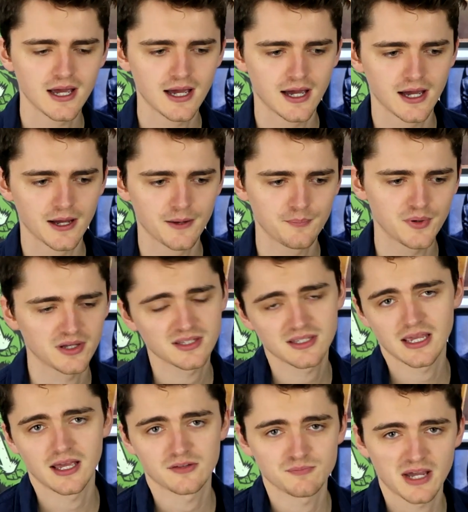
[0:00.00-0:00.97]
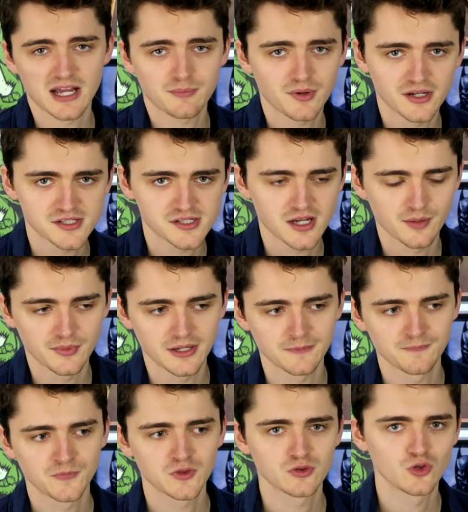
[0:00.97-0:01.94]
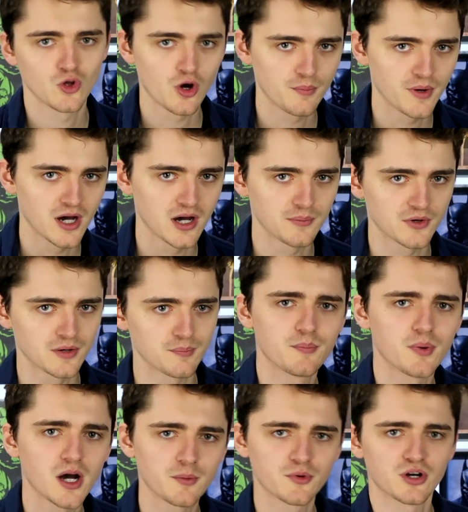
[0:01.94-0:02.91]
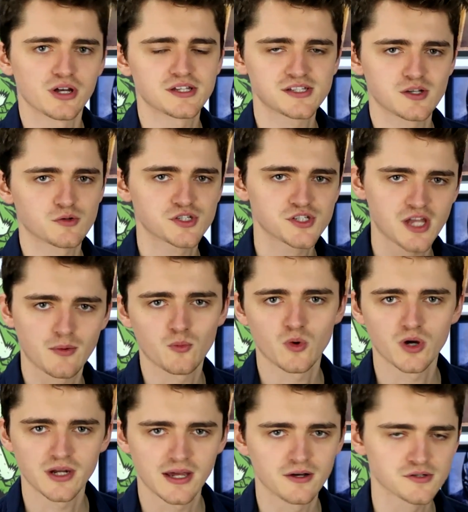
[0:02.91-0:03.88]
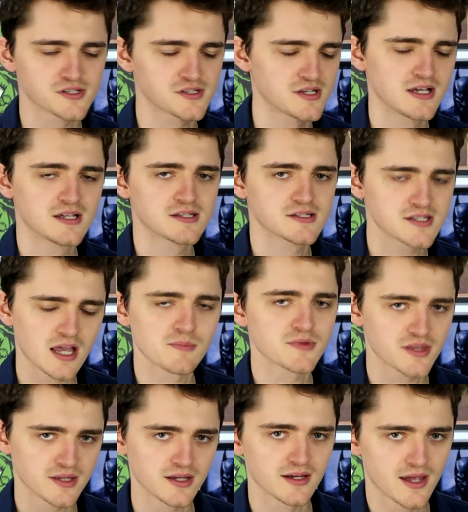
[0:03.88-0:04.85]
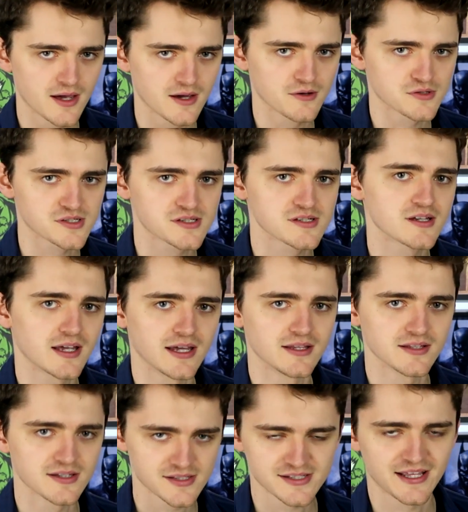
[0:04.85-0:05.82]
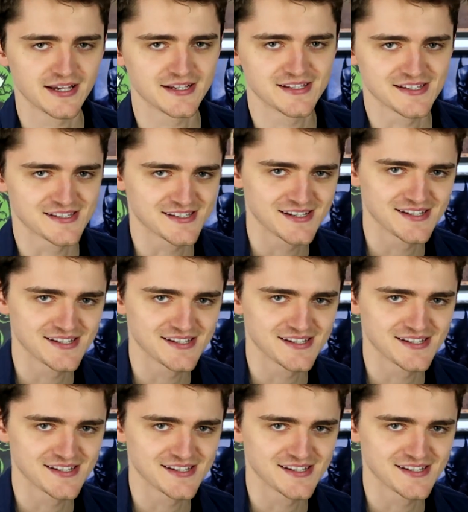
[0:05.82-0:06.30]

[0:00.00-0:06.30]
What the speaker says: But yeah, Magpie's coming, not Barbara. Barbara is still someone else. something else in this latest